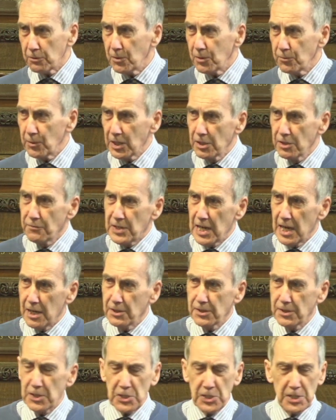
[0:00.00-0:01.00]
When we lived down
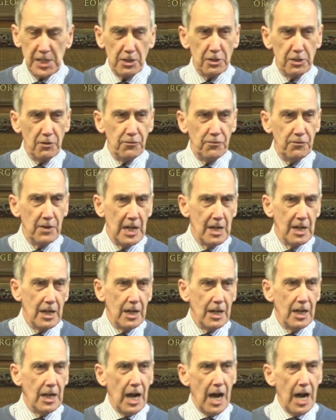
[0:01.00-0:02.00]
in the south of
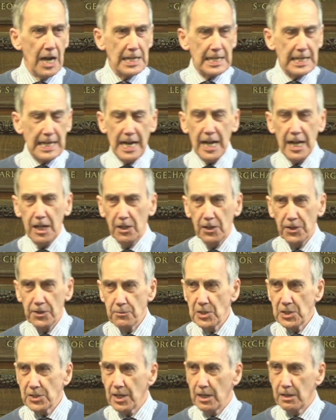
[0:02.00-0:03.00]
uh, Argyll, there
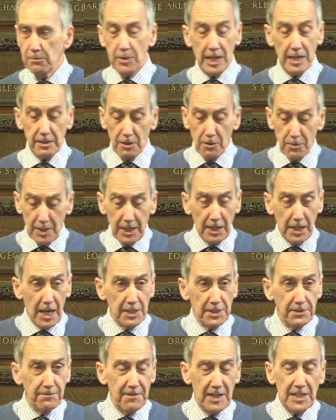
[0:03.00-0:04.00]
was, uh, we had quite a
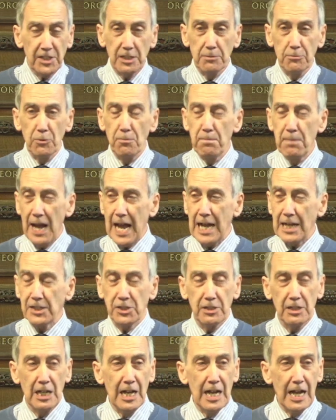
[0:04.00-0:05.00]
large vegetable
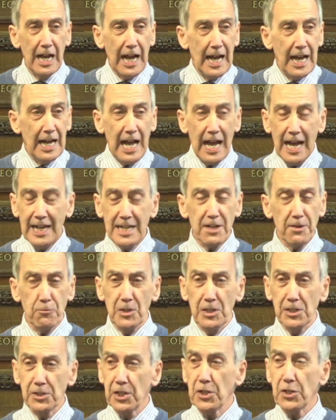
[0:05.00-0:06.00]
patch, uh, and it
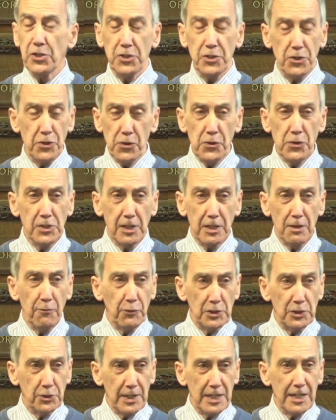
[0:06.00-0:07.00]
was hugely
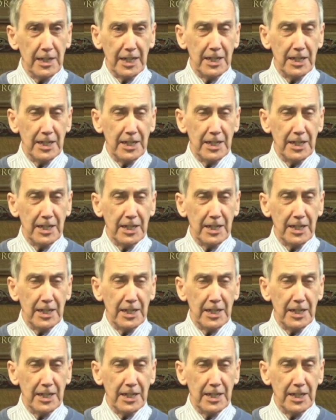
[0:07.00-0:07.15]
frustrating.